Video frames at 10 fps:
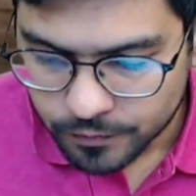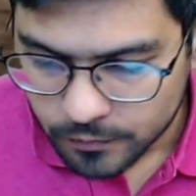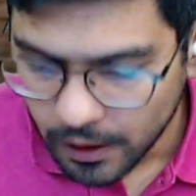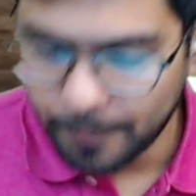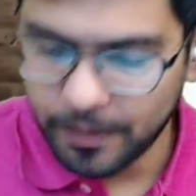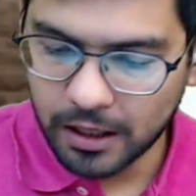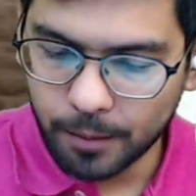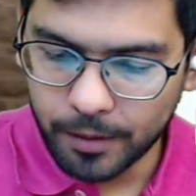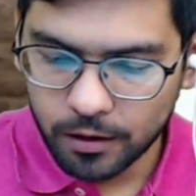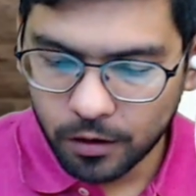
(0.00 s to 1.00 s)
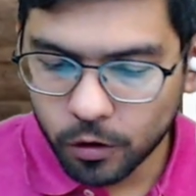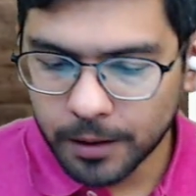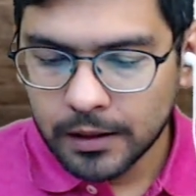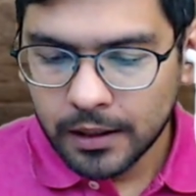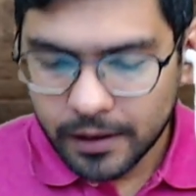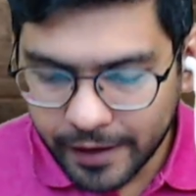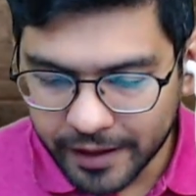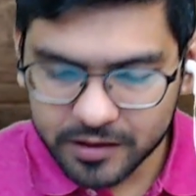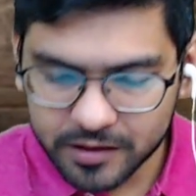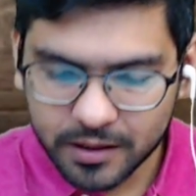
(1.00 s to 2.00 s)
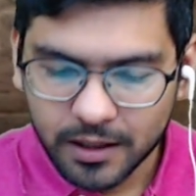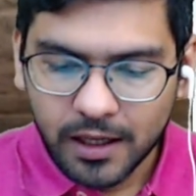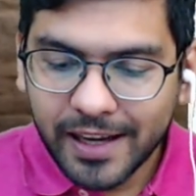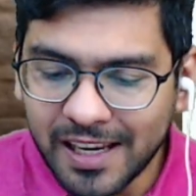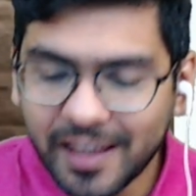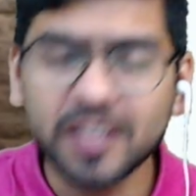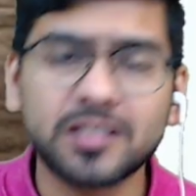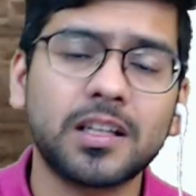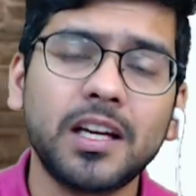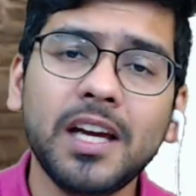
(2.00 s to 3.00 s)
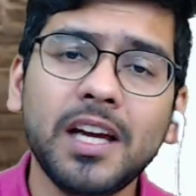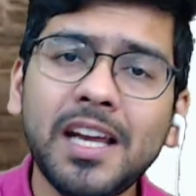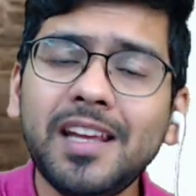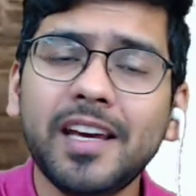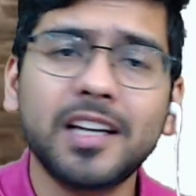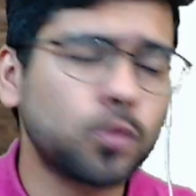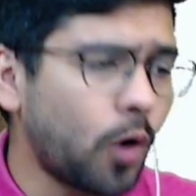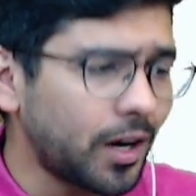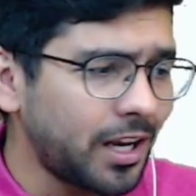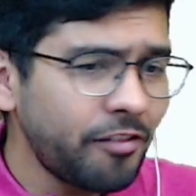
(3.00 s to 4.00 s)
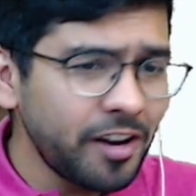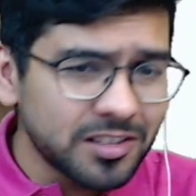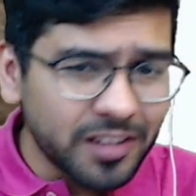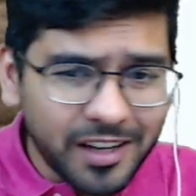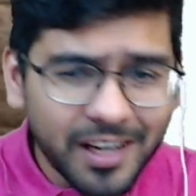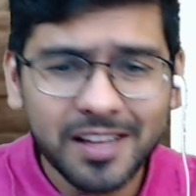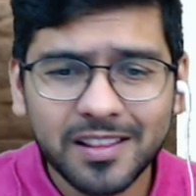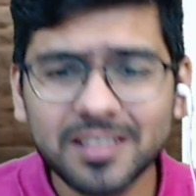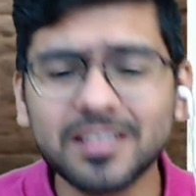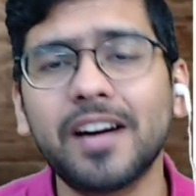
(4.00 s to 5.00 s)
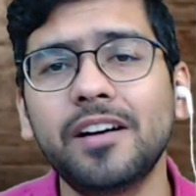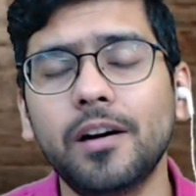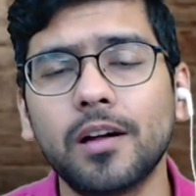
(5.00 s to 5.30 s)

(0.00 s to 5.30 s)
applicable. Okay, next, in case whatever is written in the standard,